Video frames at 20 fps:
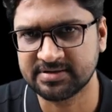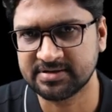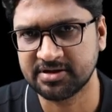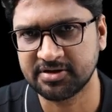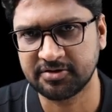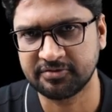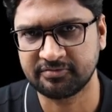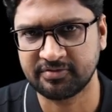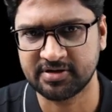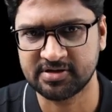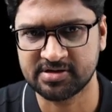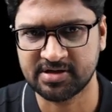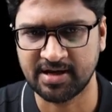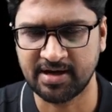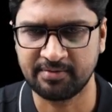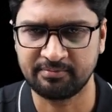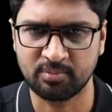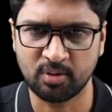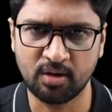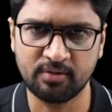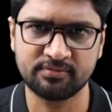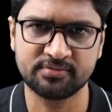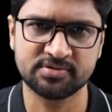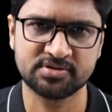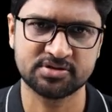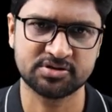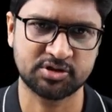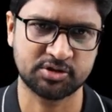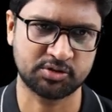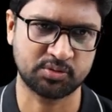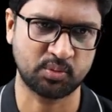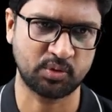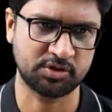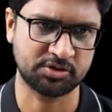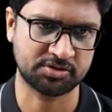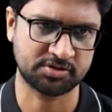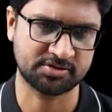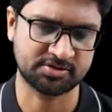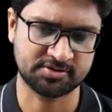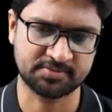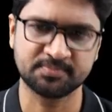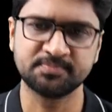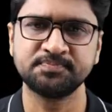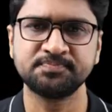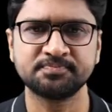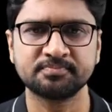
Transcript: in the different type of situations.